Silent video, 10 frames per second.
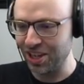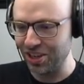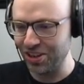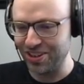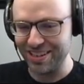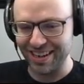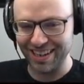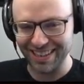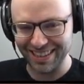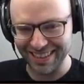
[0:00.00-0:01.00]
You
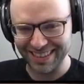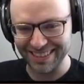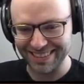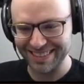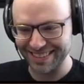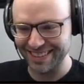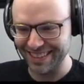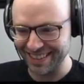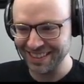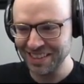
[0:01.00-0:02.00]
guys,
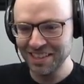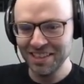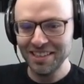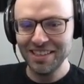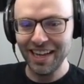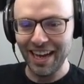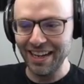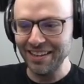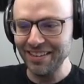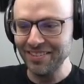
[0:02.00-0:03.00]

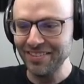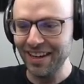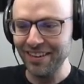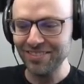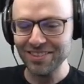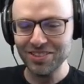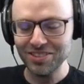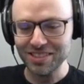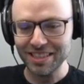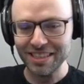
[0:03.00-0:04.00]
I'm
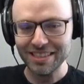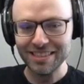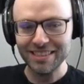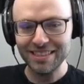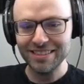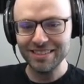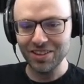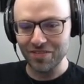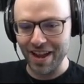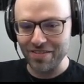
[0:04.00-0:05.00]
losing it.
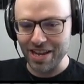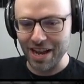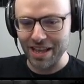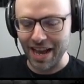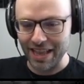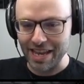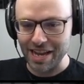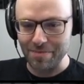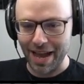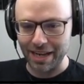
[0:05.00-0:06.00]
Or maybe I think
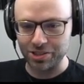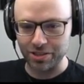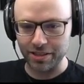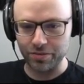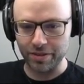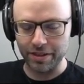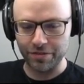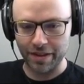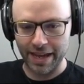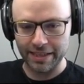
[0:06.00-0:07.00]
I'm actually
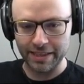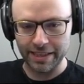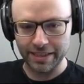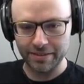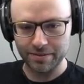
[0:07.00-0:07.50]
refinding it.